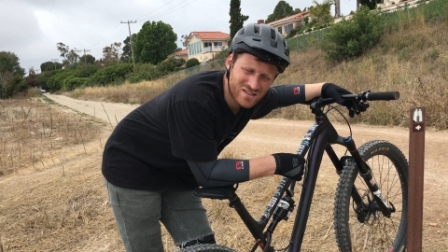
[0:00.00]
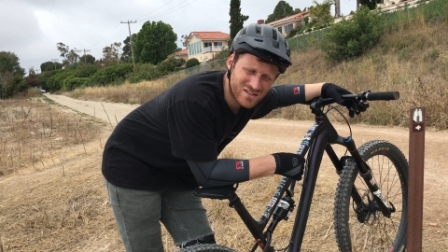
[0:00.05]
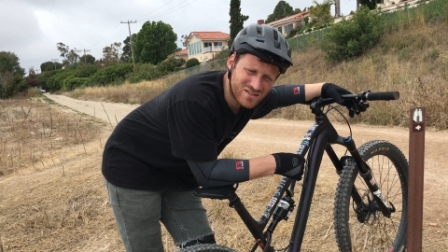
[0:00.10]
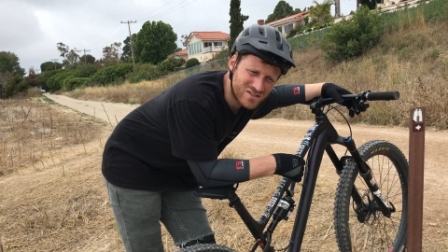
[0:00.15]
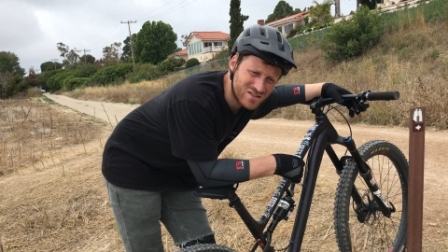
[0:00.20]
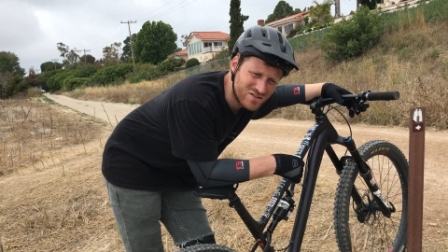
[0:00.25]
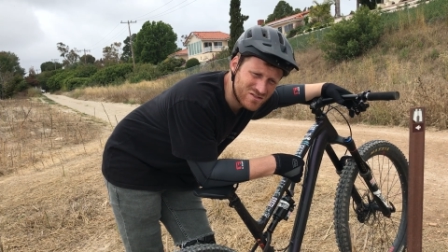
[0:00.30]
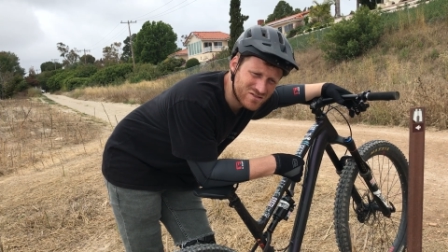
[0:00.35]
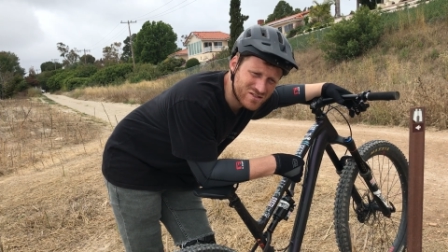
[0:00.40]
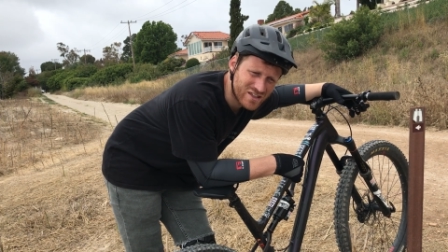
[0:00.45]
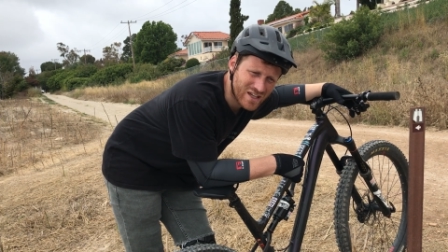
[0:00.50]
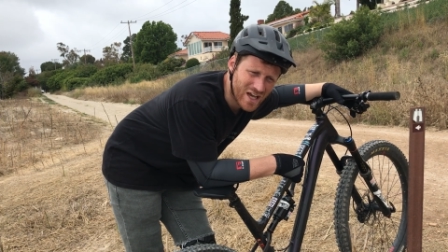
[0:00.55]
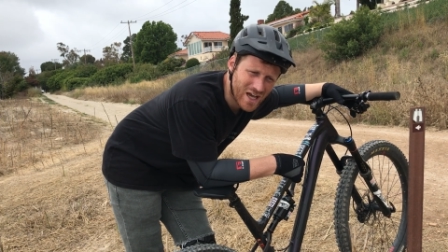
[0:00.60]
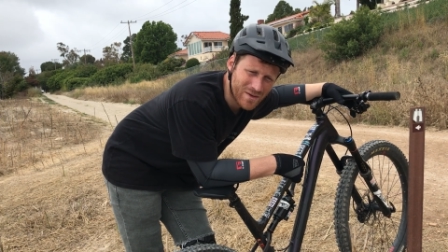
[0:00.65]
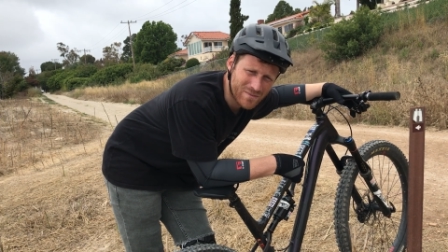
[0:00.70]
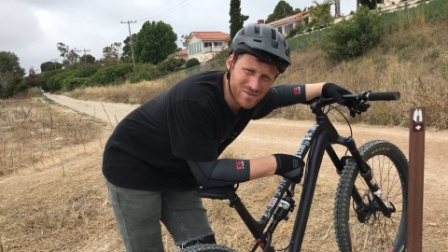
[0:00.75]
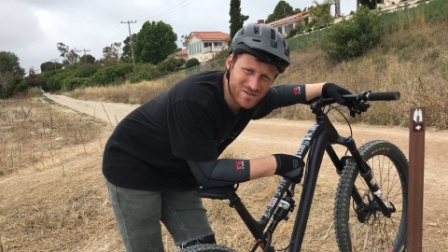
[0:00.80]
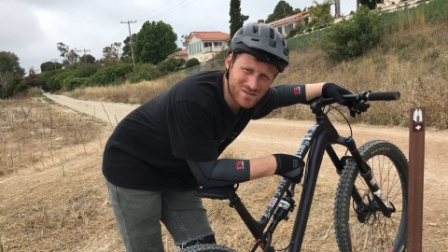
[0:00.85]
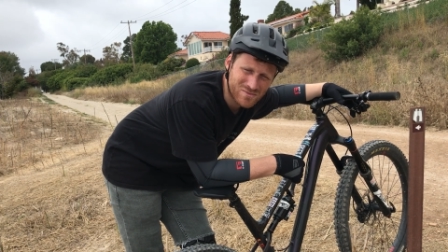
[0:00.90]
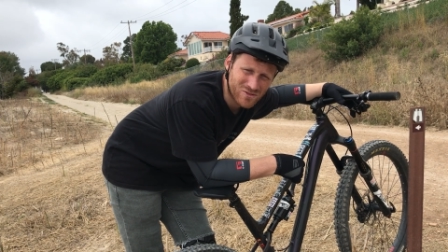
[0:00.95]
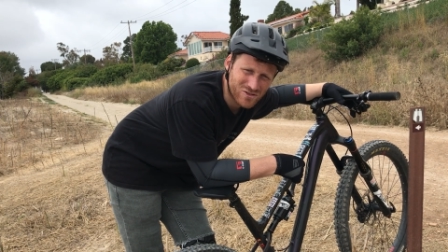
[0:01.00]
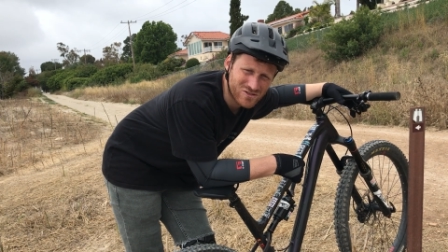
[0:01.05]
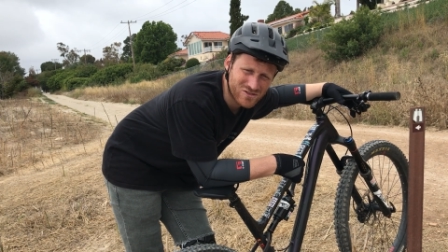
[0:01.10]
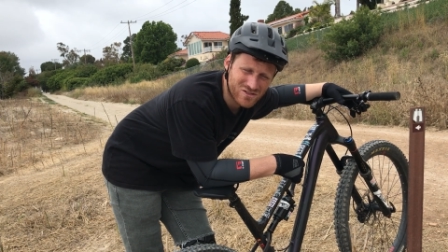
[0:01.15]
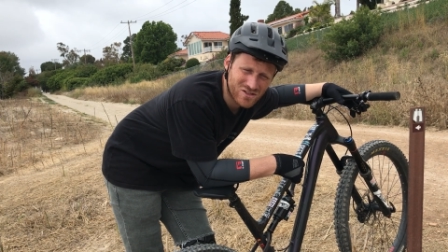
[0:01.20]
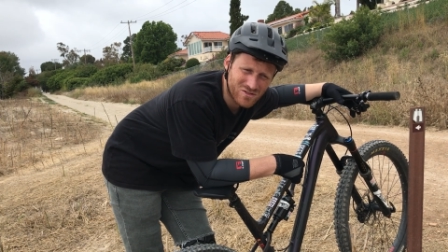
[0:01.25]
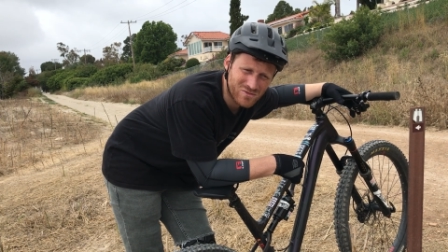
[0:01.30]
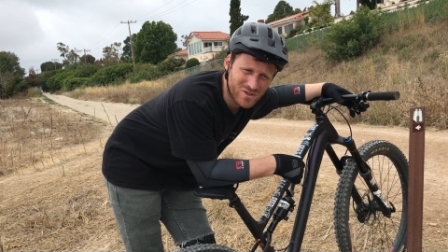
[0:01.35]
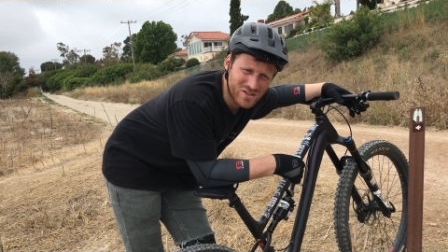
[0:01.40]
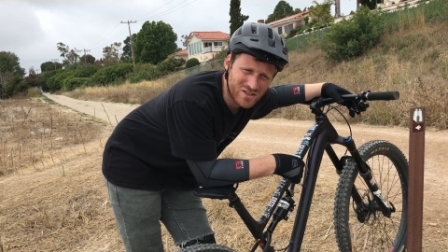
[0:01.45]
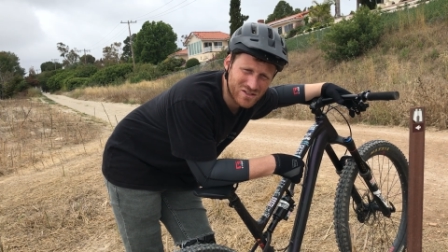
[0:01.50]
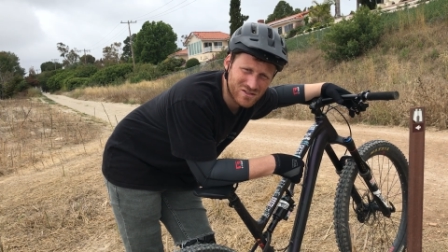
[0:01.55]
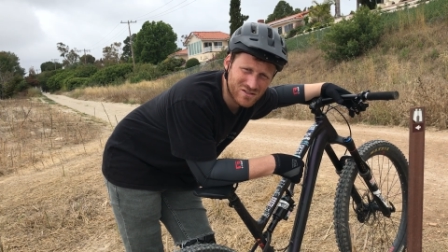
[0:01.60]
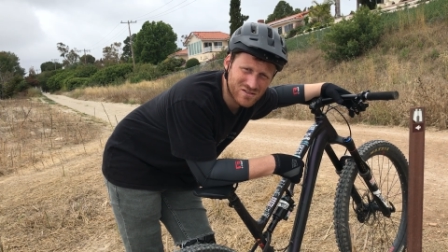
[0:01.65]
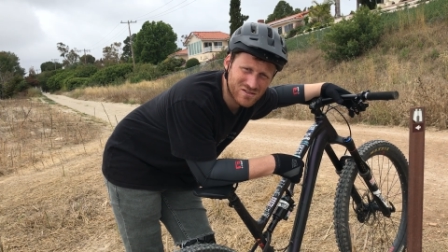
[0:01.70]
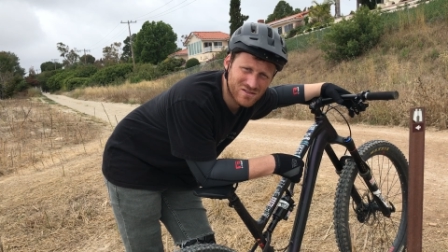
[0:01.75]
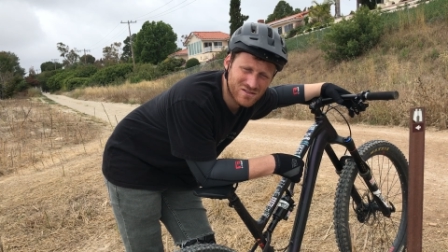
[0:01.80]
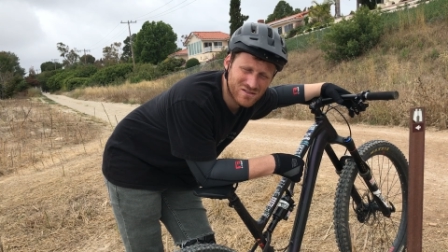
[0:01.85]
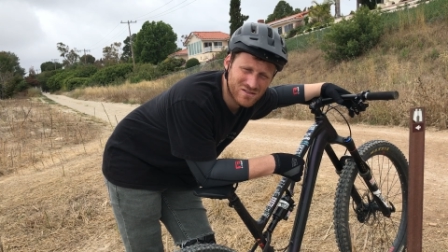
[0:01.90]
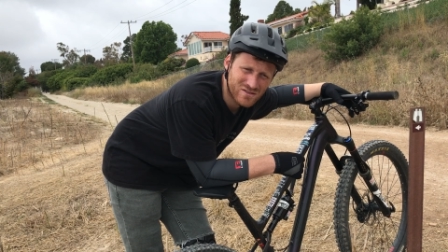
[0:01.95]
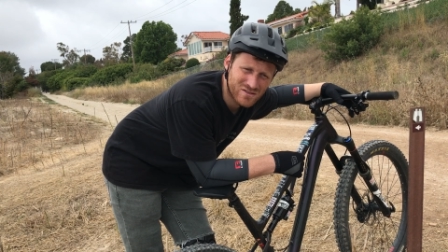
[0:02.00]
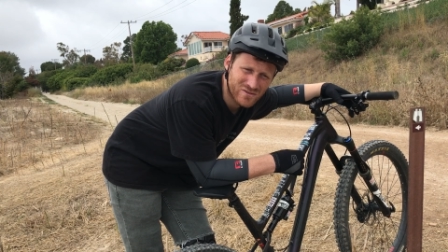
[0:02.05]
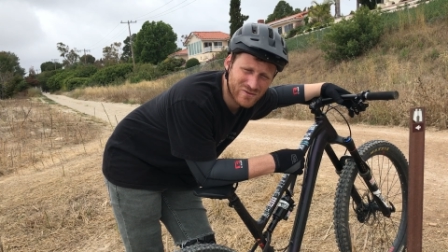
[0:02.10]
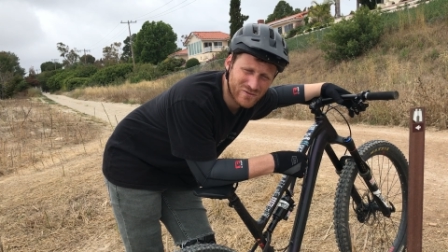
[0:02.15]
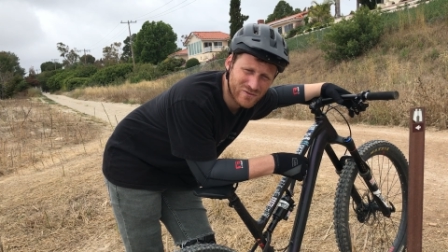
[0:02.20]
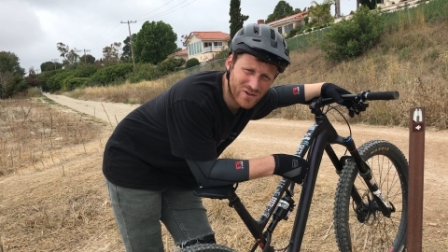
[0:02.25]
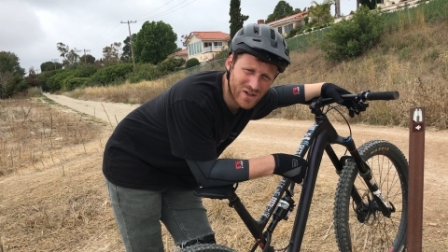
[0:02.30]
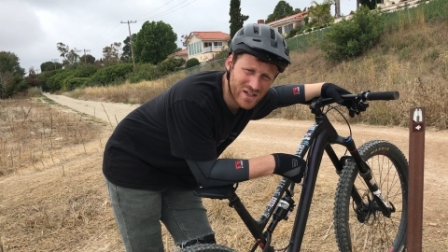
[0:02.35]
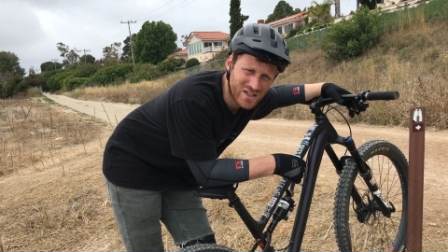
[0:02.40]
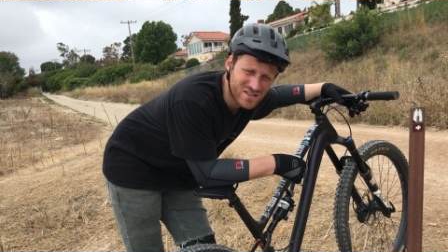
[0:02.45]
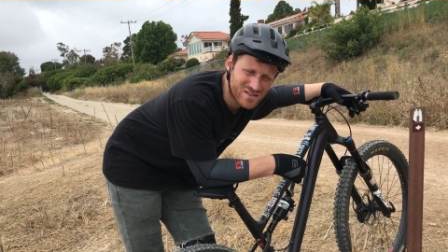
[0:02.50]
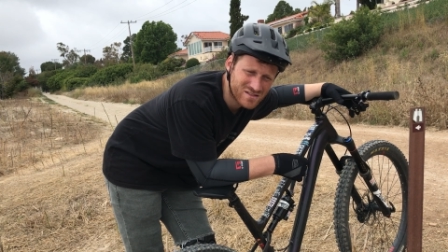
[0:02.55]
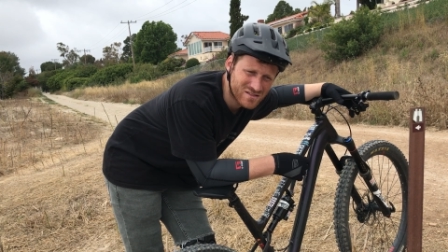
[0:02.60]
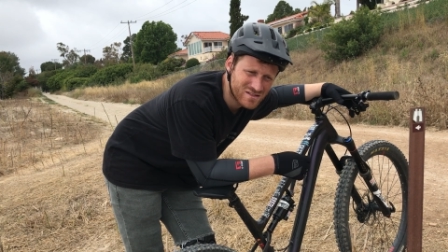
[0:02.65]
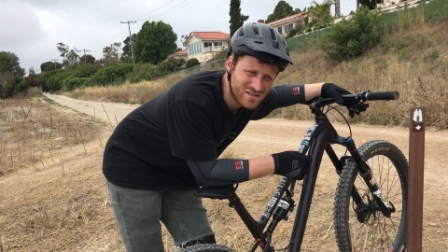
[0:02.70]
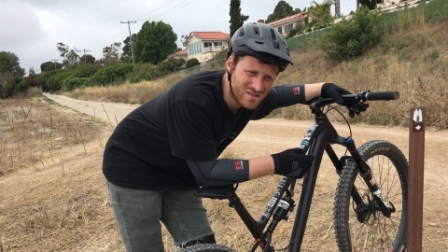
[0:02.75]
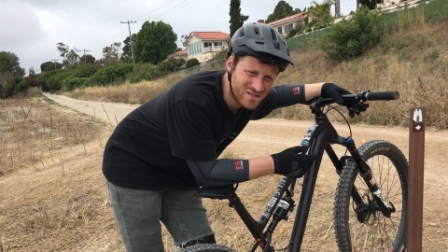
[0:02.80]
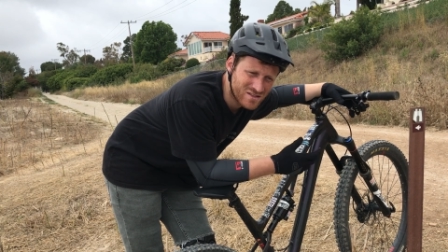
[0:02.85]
Usually happens more so when you're fresh